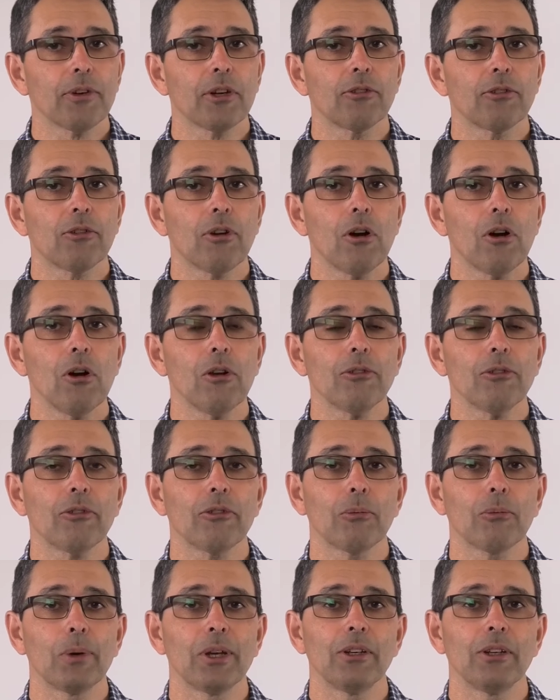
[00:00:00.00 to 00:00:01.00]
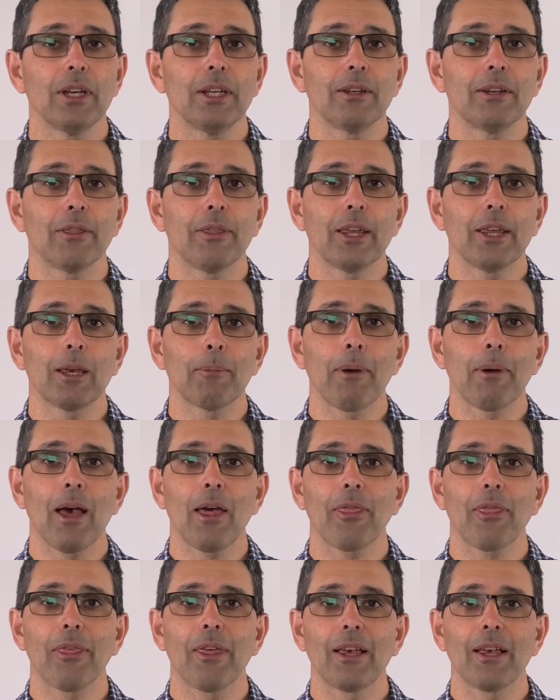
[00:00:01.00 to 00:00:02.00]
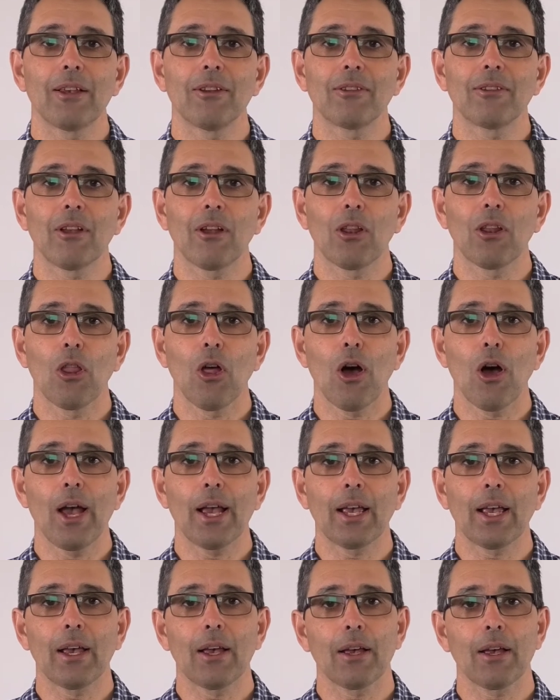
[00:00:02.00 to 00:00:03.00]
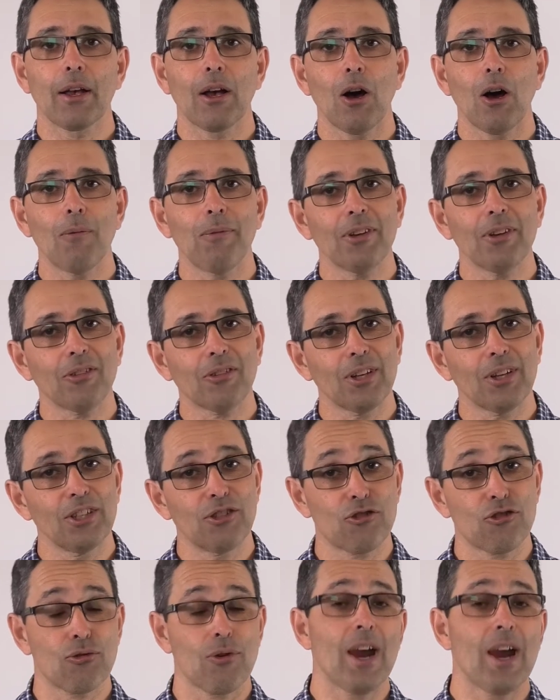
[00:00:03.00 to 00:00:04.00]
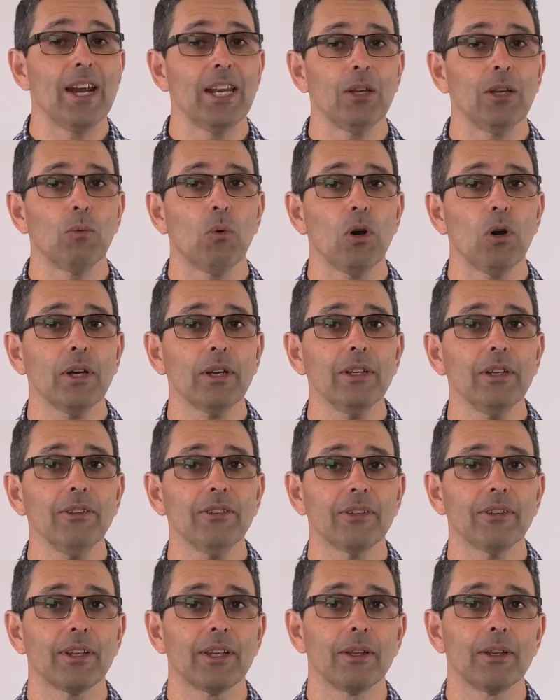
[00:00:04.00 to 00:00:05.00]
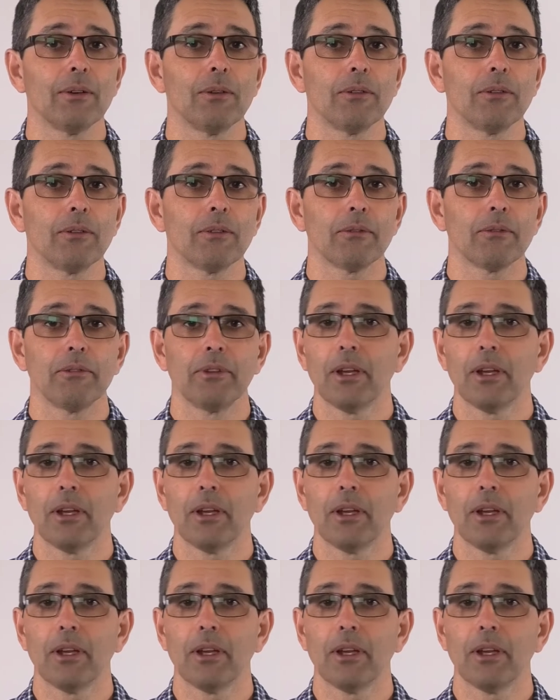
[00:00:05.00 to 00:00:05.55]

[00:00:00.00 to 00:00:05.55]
controls, we need to think about things like obviously training workers in